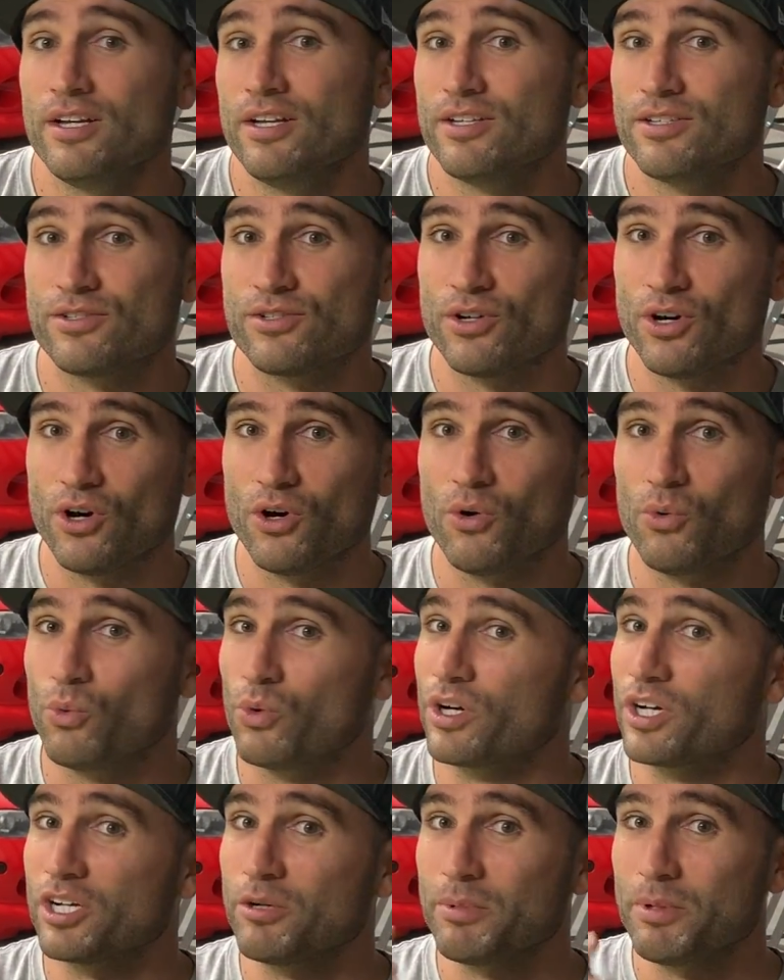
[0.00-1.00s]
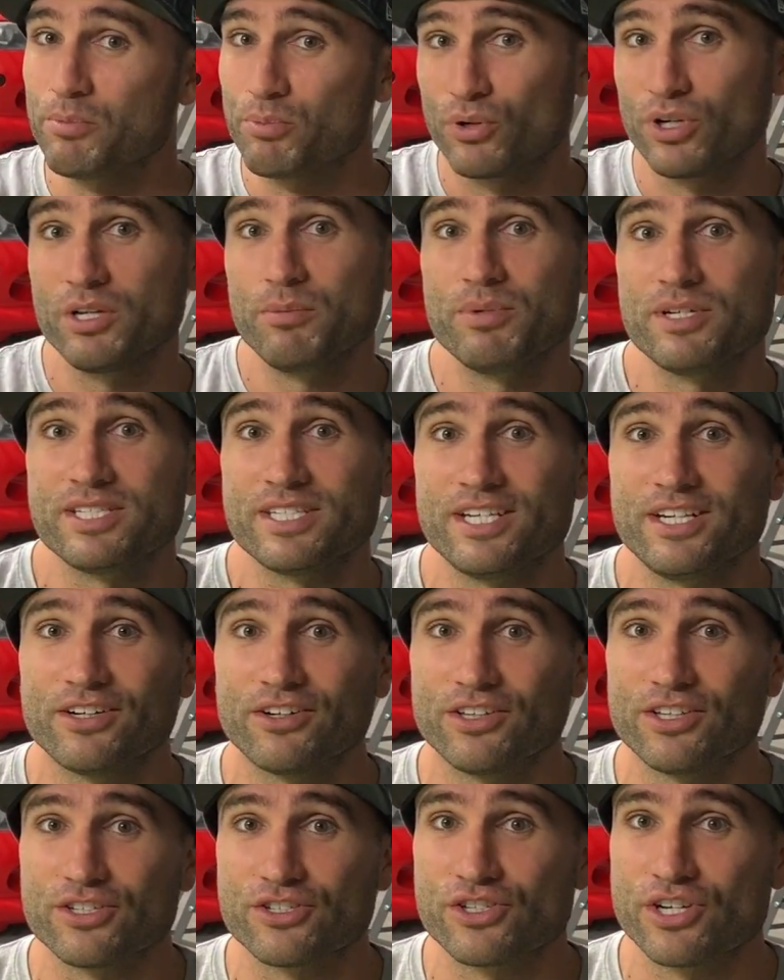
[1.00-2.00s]
So we're gonna be pretty busy here
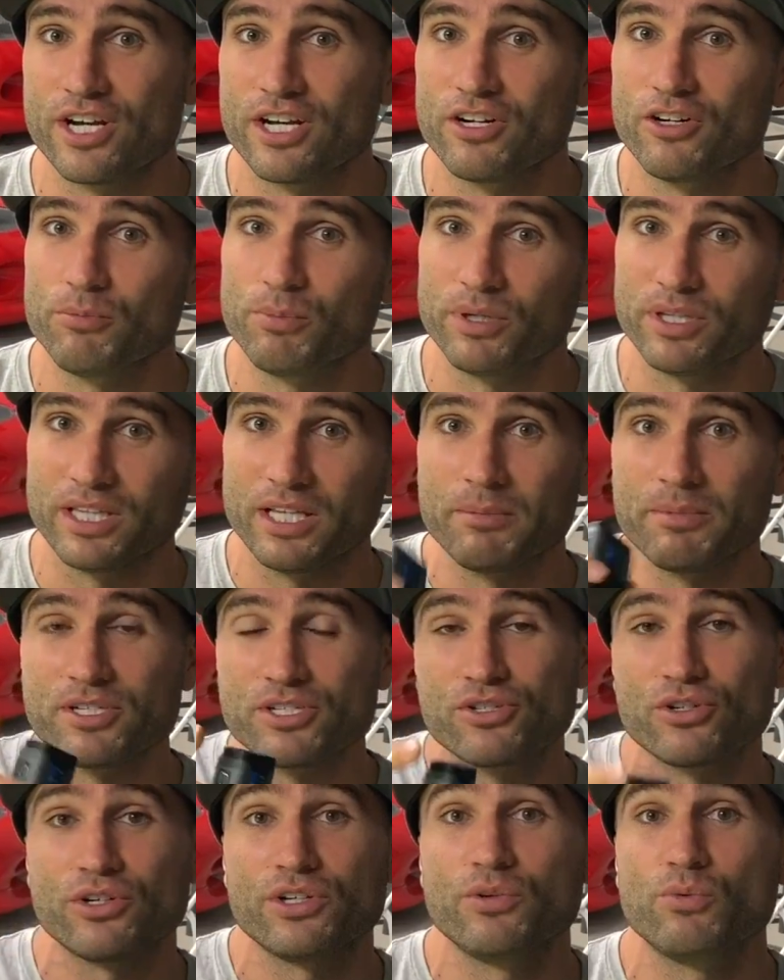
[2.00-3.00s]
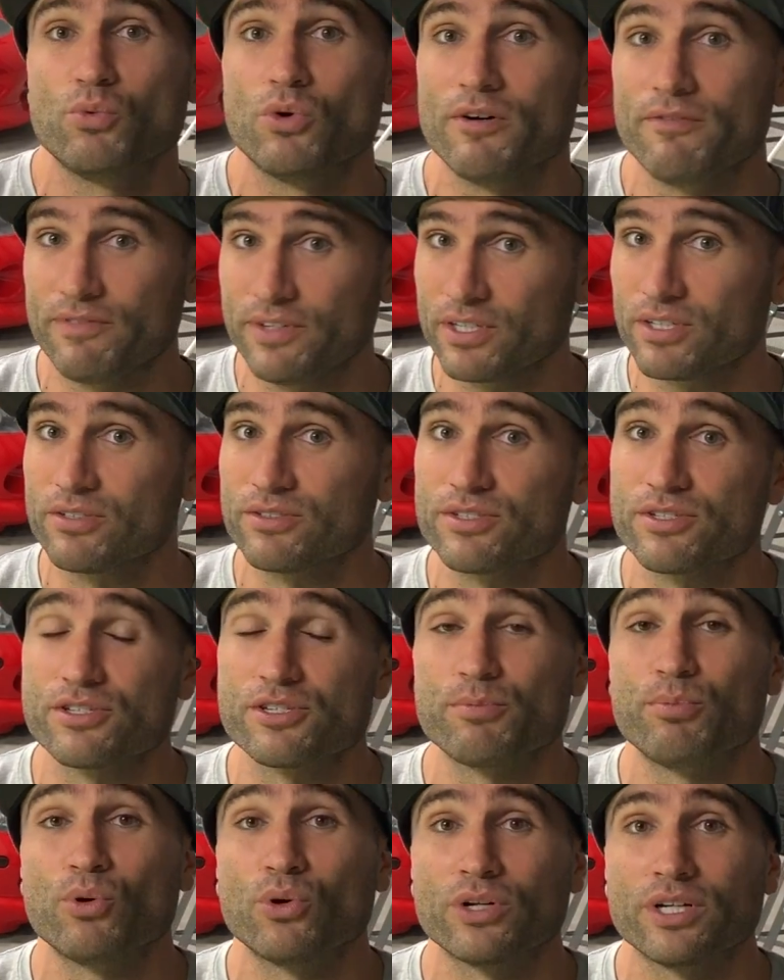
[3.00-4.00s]
on this channel, but let me show you what vehicles are
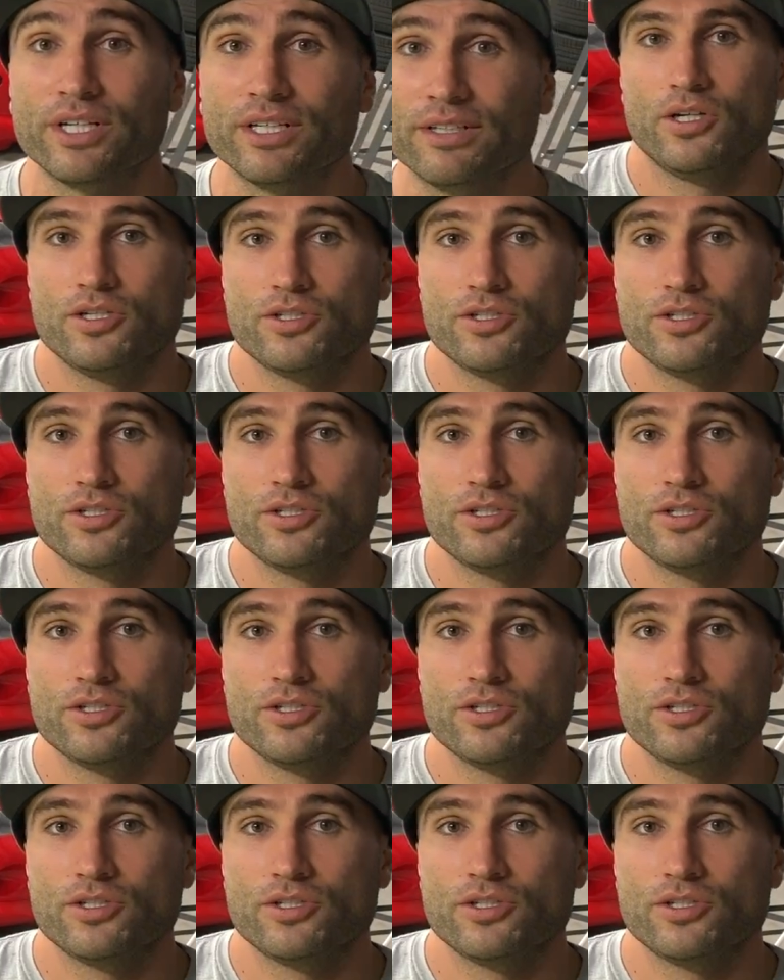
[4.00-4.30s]
supported.